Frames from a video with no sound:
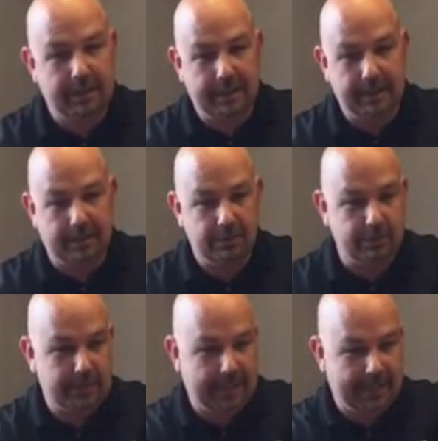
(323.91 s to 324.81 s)
and
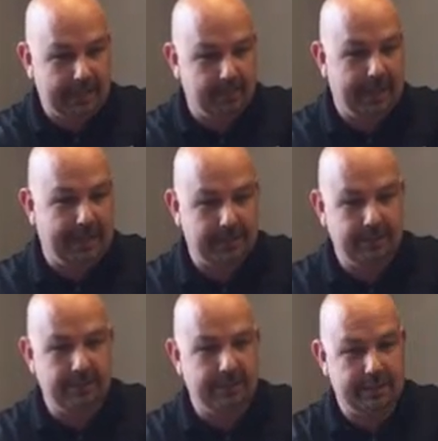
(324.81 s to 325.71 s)
also tie them back
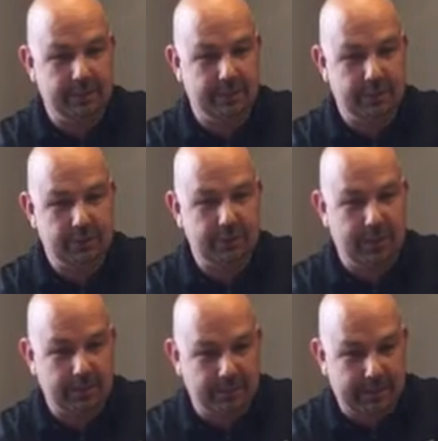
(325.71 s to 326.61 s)
to the things that we just
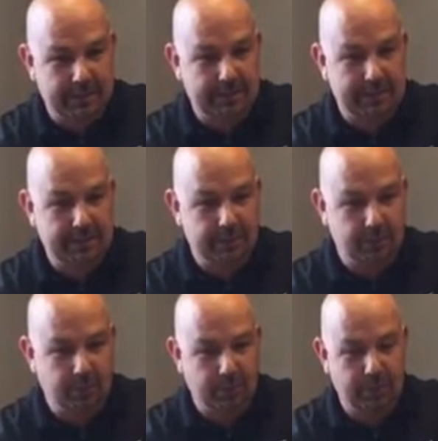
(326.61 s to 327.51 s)
talked about that
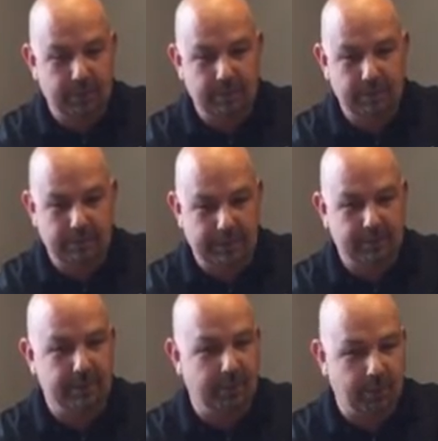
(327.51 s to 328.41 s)
either were
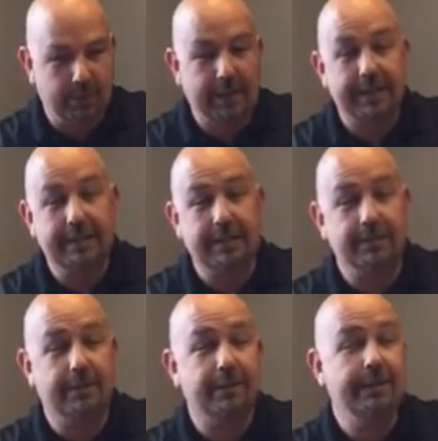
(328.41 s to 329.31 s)
covered or were not
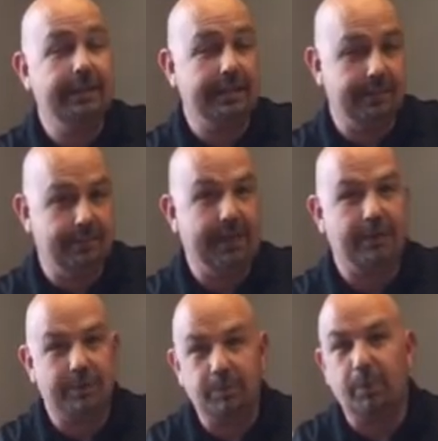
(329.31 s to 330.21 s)
covered in the
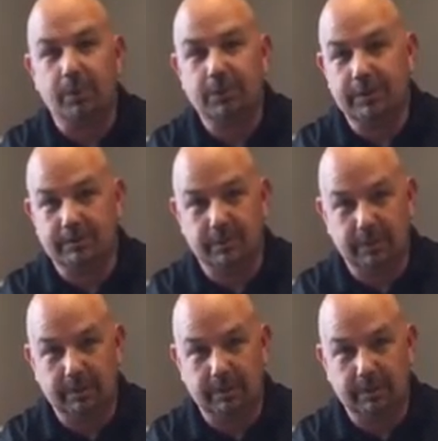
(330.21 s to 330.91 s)
factory portion of